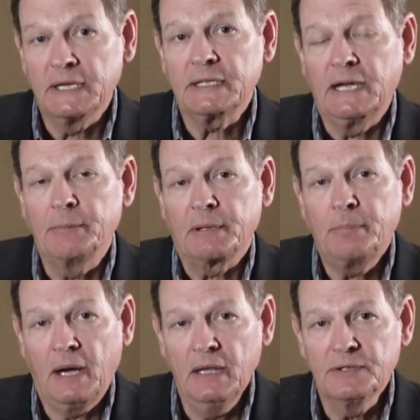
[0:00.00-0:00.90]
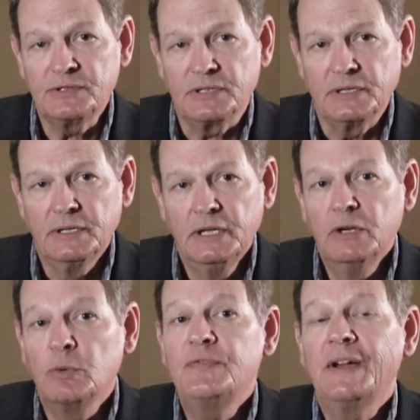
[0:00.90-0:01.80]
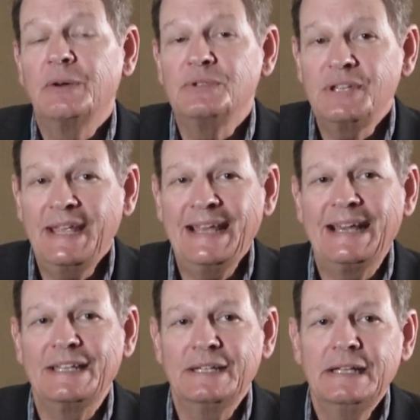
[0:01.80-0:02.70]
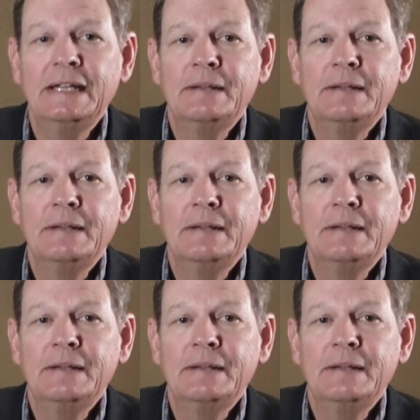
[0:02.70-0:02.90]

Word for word: Economic Policy, we found 10